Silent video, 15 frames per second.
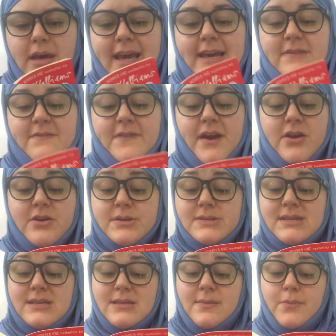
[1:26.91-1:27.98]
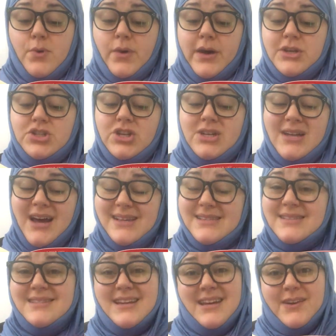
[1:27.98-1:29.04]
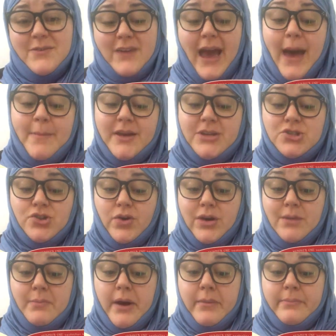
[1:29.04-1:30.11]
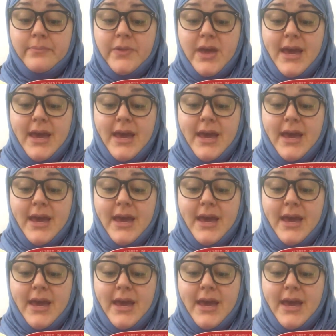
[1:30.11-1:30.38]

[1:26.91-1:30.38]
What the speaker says: In fairness to the boy, she does stink of cabbage, agreed Mom,